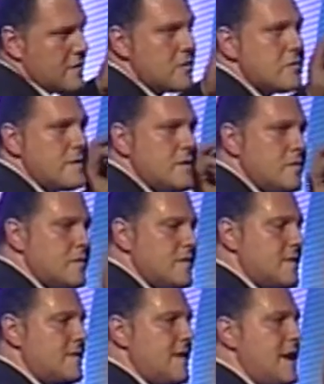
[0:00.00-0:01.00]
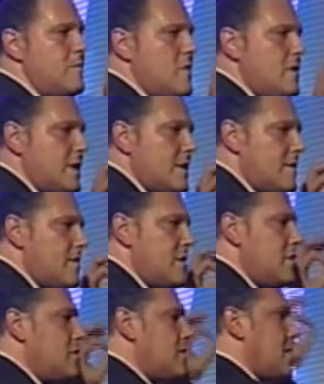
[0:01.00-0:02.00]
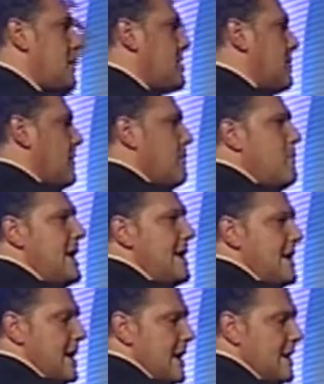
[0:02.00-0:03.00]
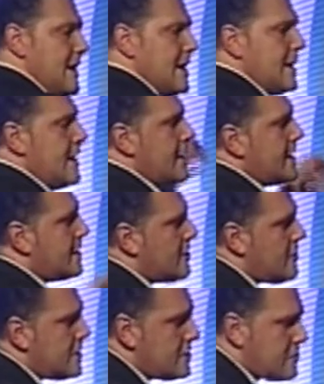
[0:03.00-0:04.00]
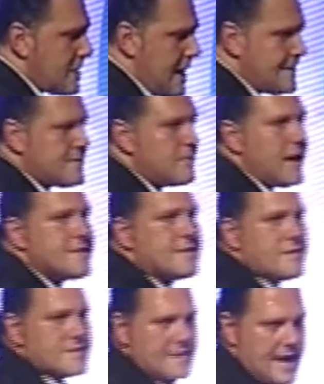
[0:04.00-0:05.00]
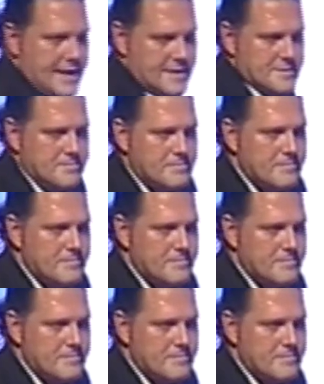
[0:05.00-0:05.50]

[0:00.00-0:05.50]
You can use the same audience you are using in terms of media in order to customize your site.